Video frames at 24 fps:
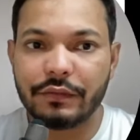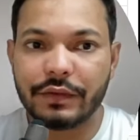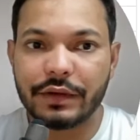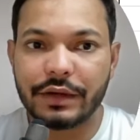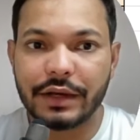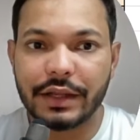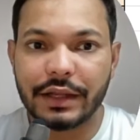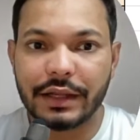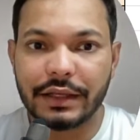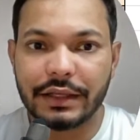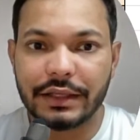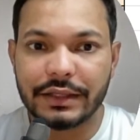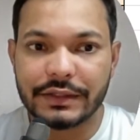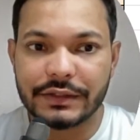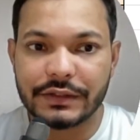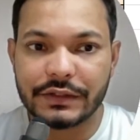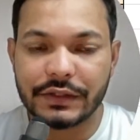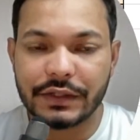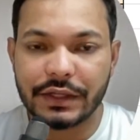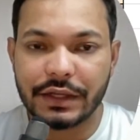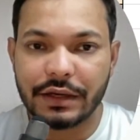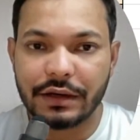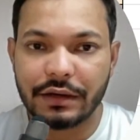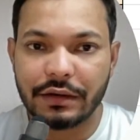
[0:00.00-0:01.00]
with Delhi
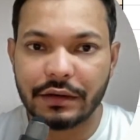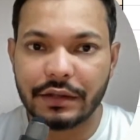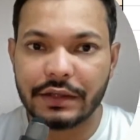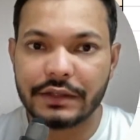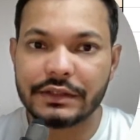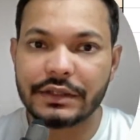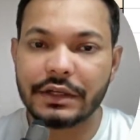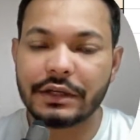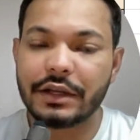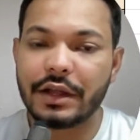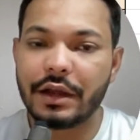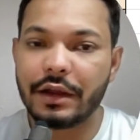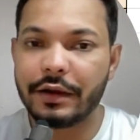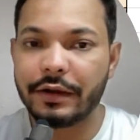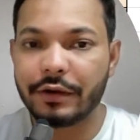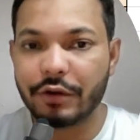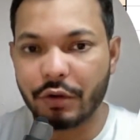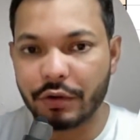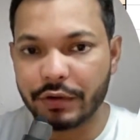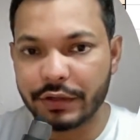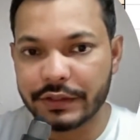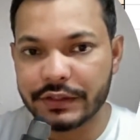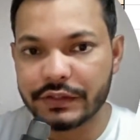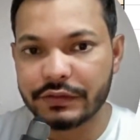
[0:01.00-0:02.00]
NCR. This is the target
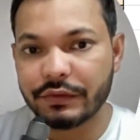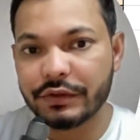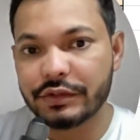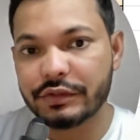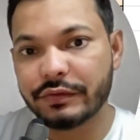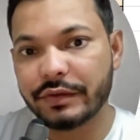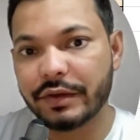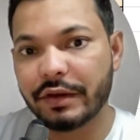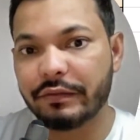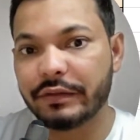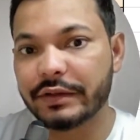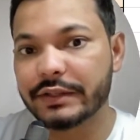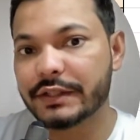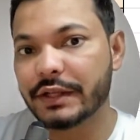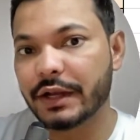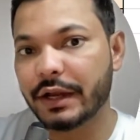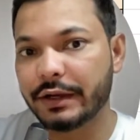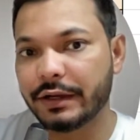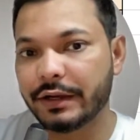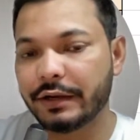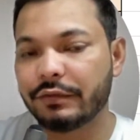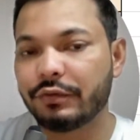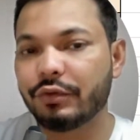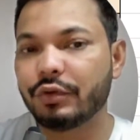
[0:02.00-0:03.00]
audience which we have
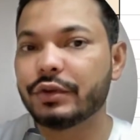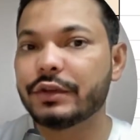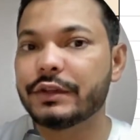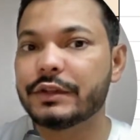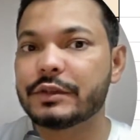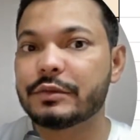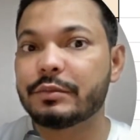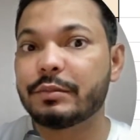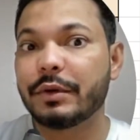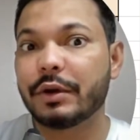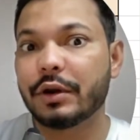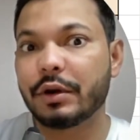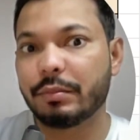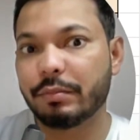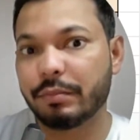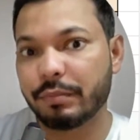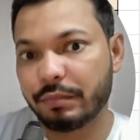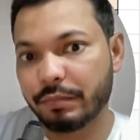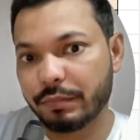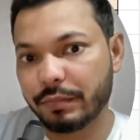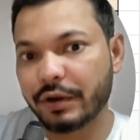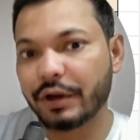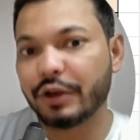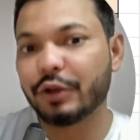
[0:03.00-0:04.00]
decided for this
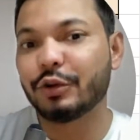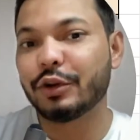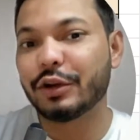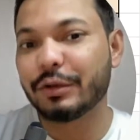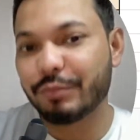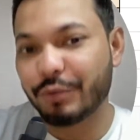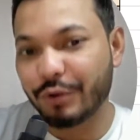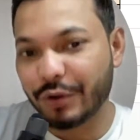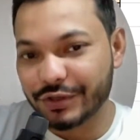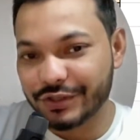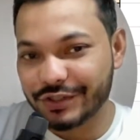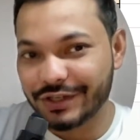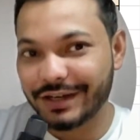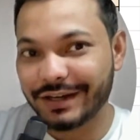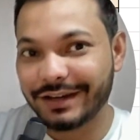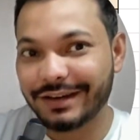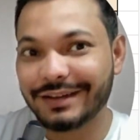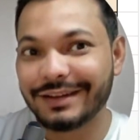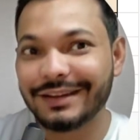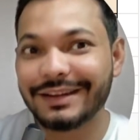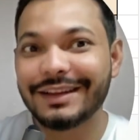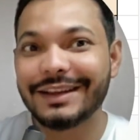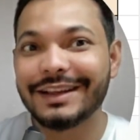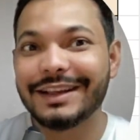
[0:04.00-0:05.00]
particular project.
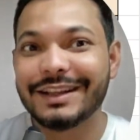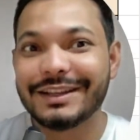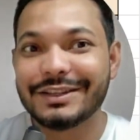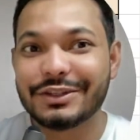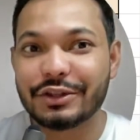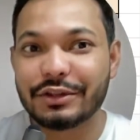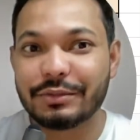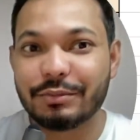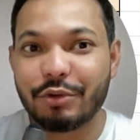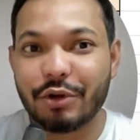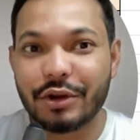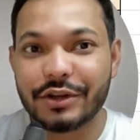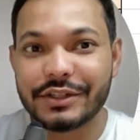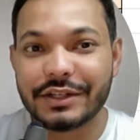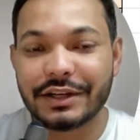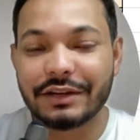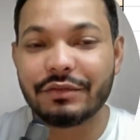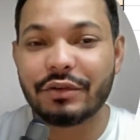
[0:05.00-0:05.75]
So the project